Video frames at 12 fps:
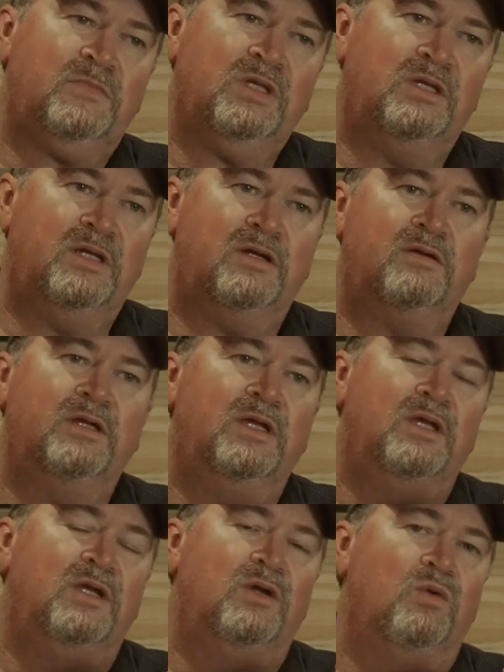now,
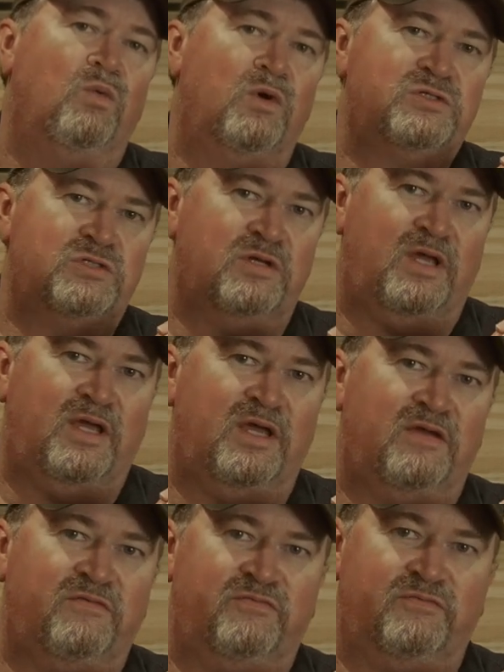once you
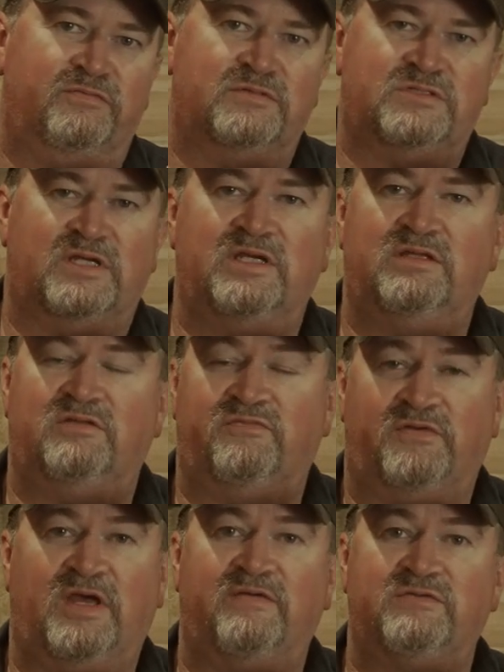have, say, the
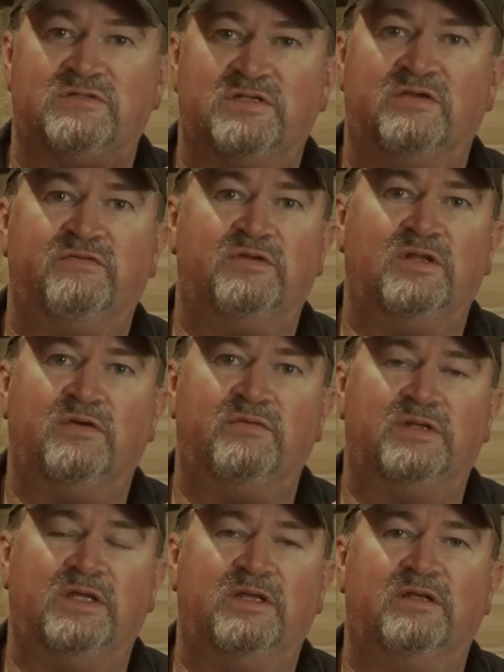5 to 7 note
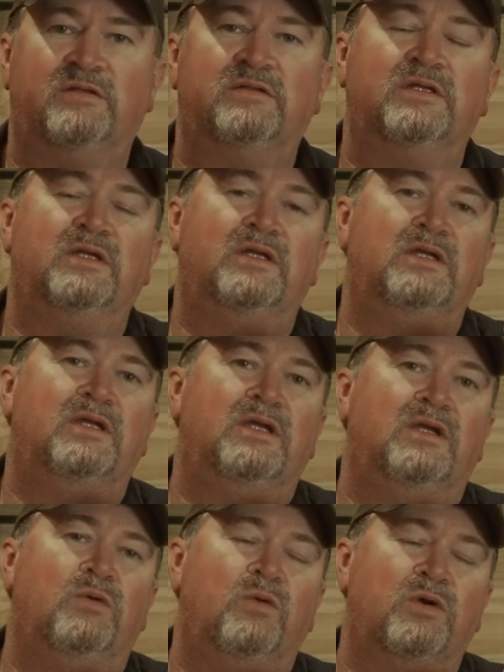down,
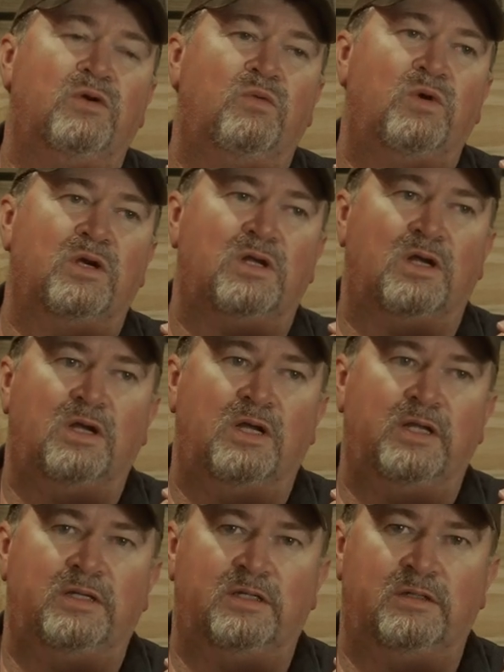we're going to work
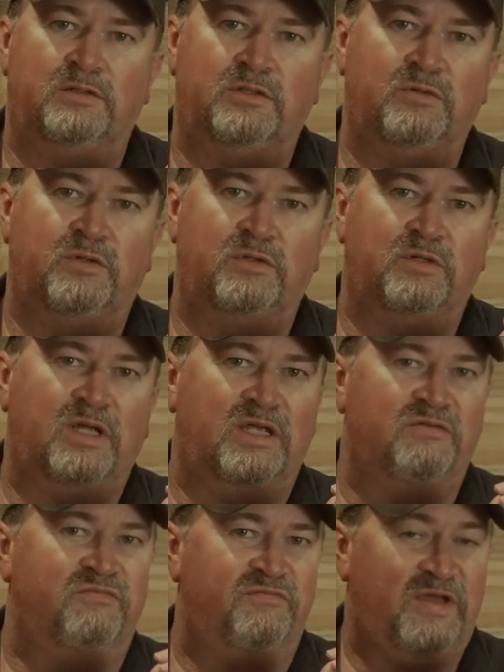on doing
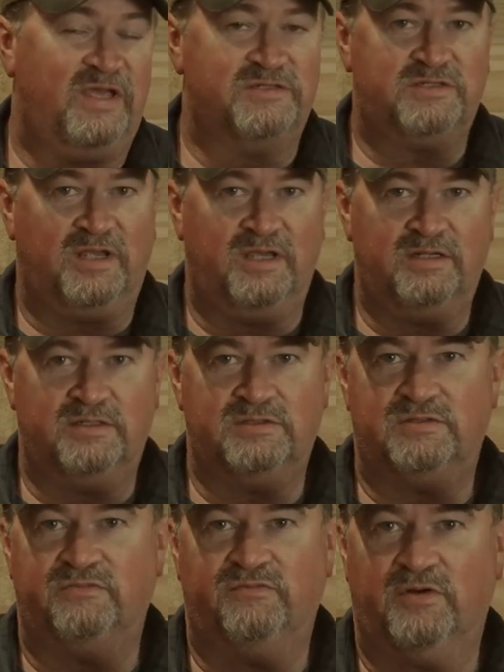a fast
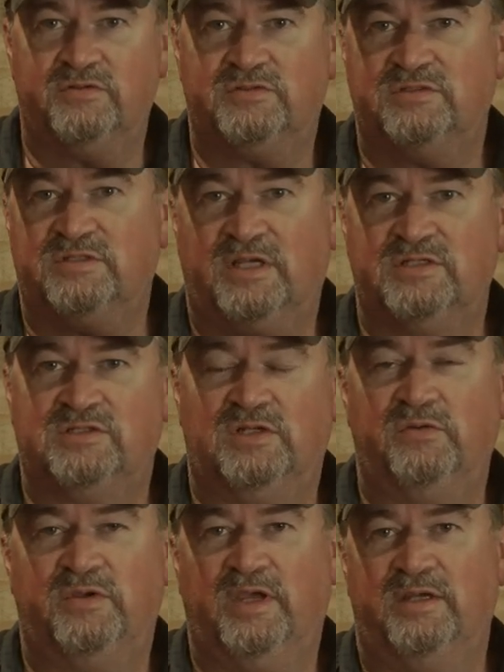cadence versus a
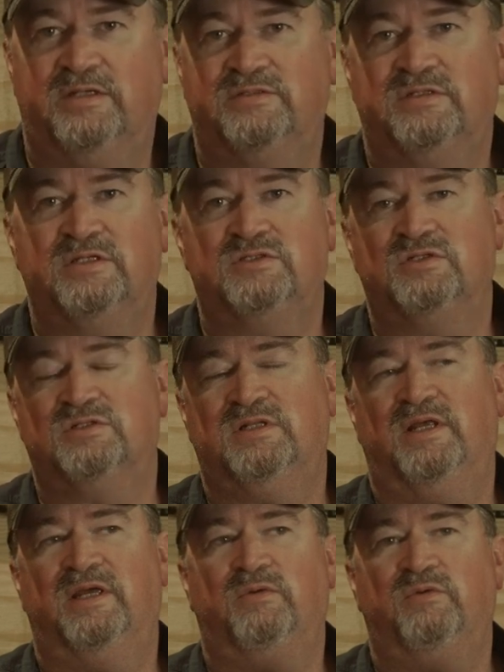slow cadence. It's just
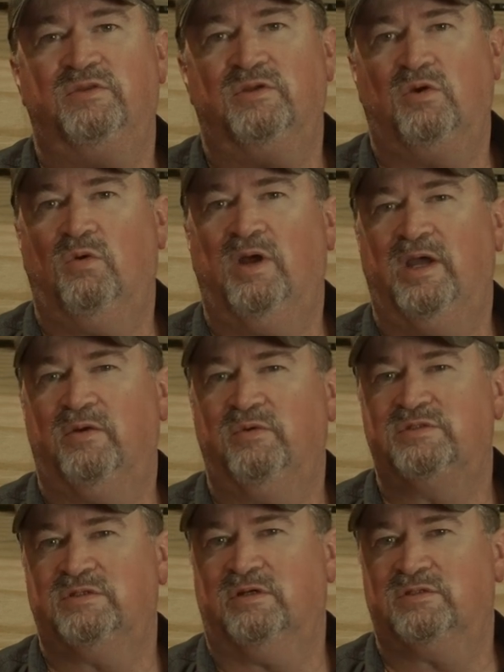like with the quack.
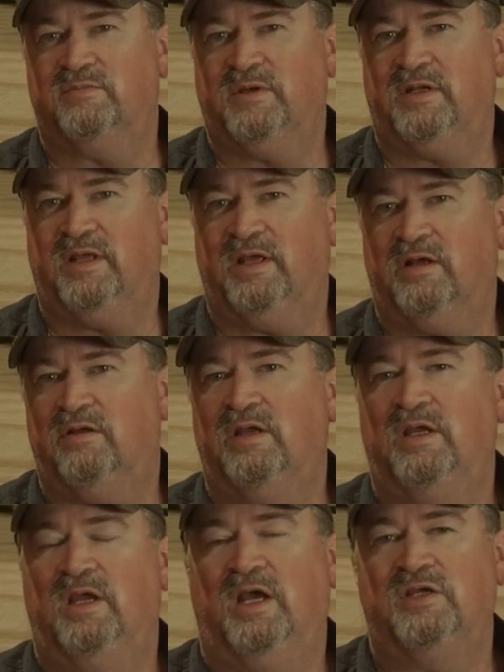We talked about how
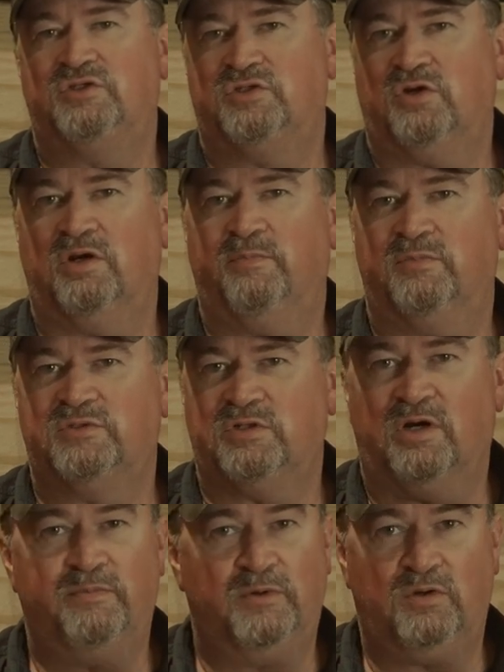a
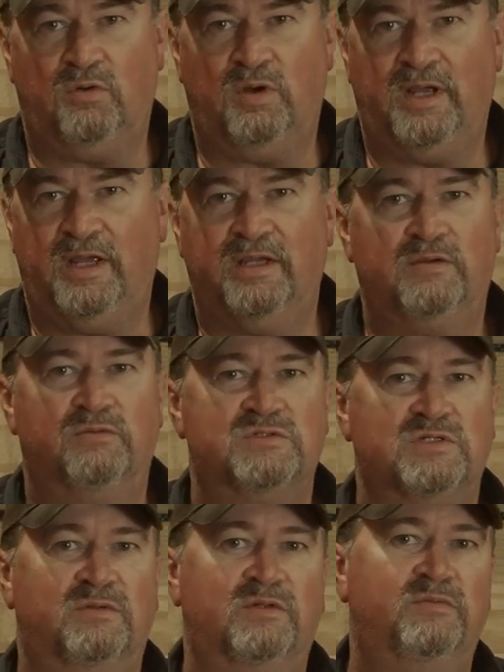sharper quack was
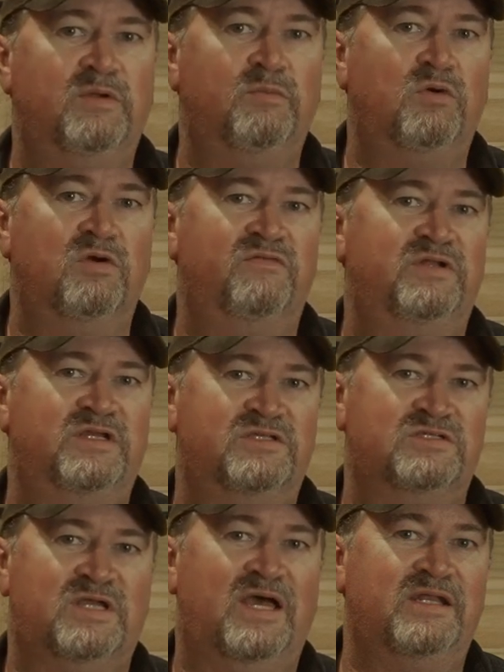a little bit more of an
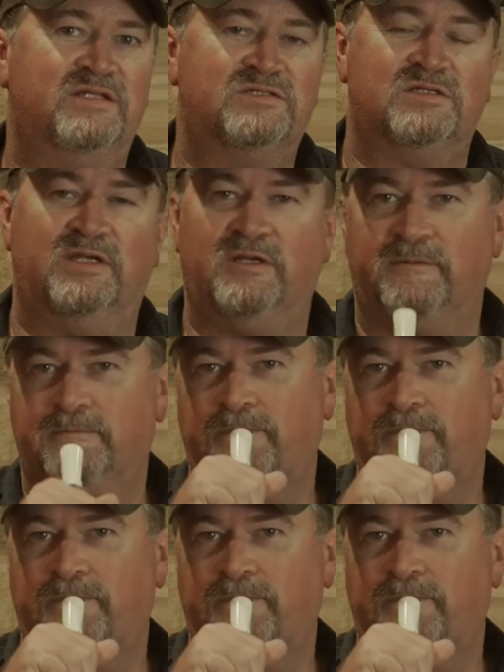excited sound